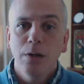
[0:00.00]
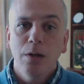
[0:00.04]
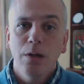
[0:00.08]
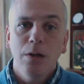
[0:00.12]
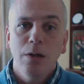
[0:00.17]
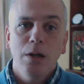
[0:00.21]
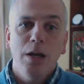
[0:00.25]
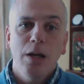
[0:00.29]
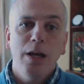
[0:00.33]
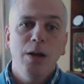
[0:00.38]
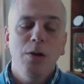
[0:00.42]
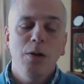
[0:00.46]

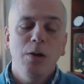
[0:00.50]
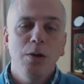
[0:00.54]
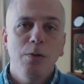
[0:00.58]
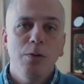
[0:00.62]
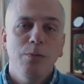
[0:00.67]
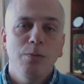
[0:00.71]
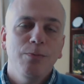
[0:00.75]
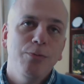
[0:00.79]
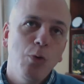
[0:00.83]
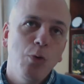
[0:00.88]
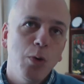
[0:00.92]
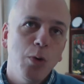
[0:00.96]
than
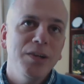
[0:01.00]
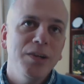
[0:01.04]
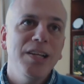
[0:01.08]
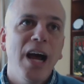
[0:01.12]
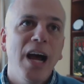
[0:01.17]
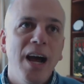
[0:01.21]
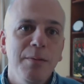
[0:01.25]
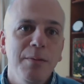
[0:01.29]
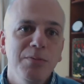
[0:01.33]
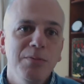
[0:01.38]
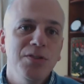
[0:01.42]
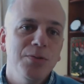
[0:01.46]
four
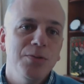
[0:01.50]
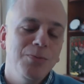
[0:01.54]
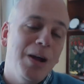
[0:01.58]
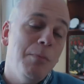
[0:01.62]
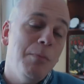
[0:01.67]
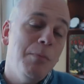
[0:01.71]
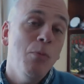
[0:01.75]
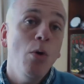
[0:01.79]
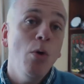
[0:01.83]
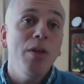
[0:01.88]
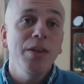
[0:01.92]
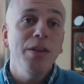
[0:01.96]

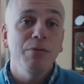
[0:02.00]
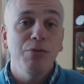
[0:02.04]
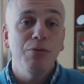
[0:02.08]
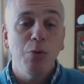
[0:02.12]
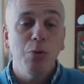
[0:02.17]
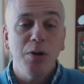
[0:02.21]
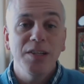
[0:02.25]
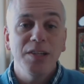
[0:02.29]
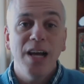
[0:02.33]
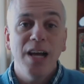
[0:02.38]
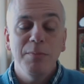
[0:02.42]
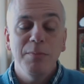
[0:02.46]

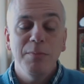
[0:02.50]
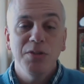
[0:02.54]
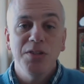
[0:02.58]
times